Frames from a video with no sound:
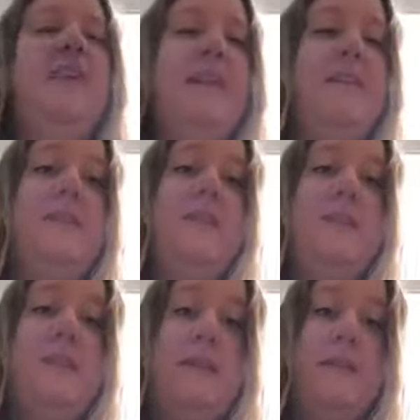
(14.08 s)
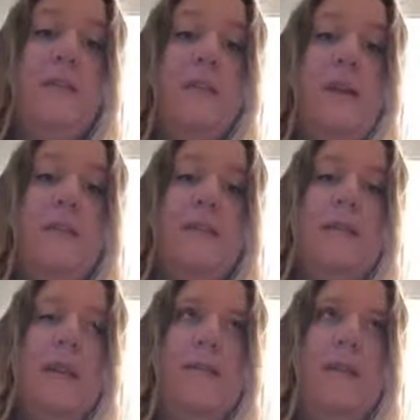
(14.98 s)
you got to understand what a trigger is.
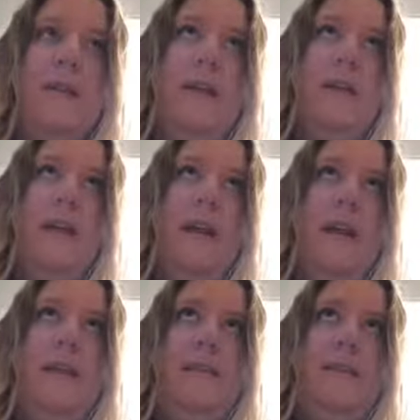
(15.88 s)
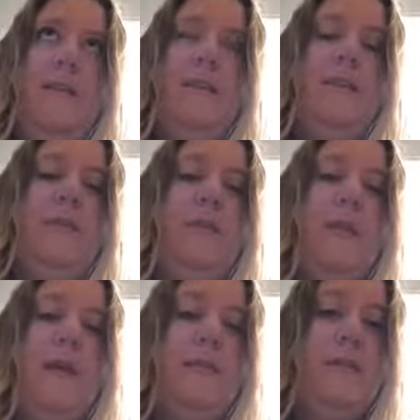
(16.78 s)
A trigger is an emotional
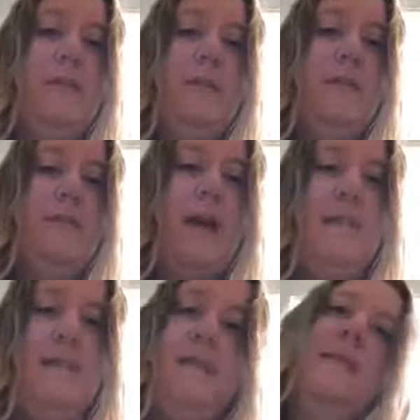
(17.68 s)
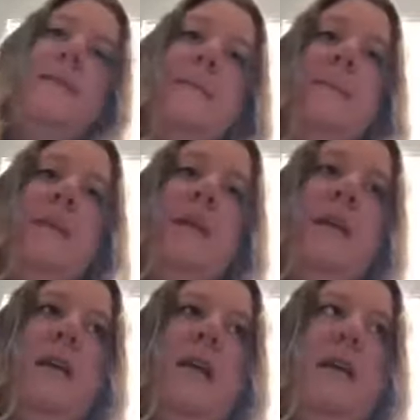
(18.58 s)
response to an event,
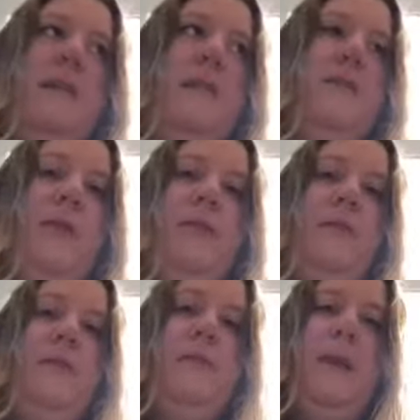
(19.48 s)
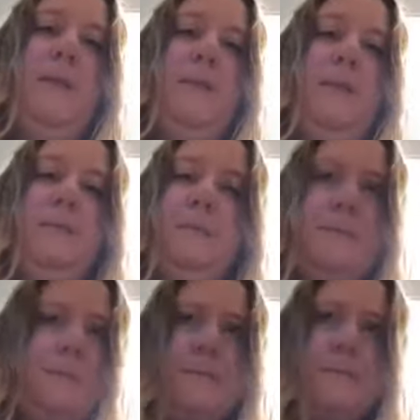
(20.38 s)
a situation, people,
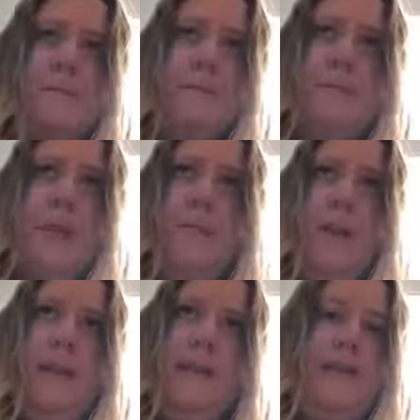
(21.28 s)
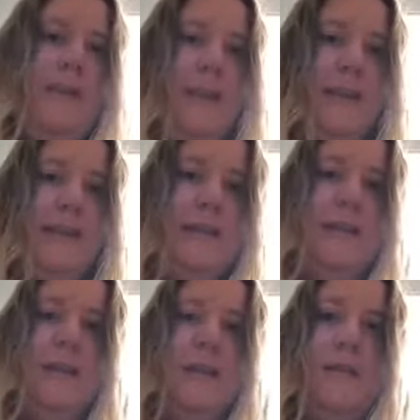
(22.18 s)
places, things.
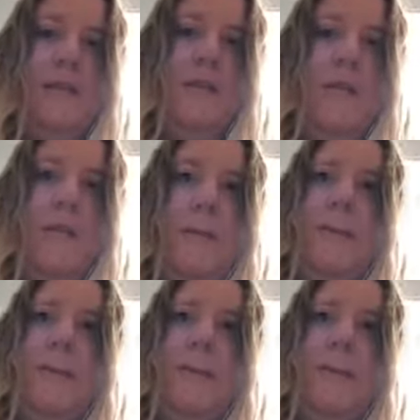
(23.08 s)
So